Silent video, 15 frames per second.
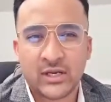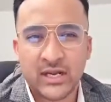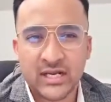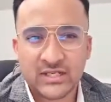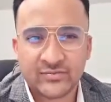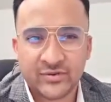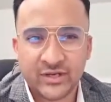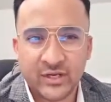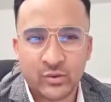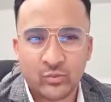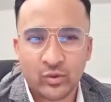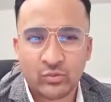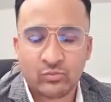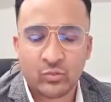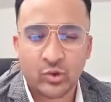in next
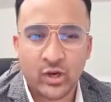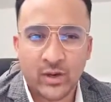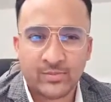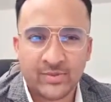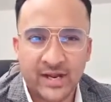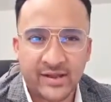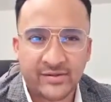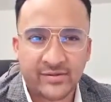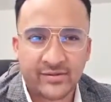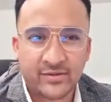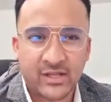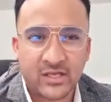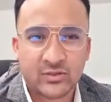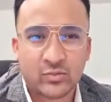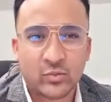video with more
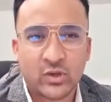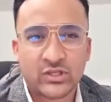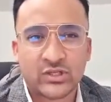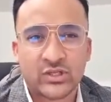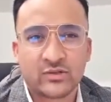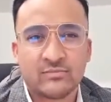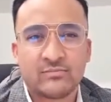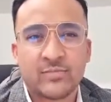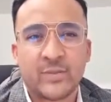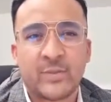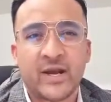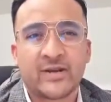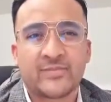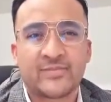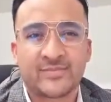updates. Thanks for watching.
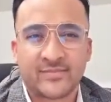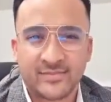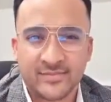Bye bye.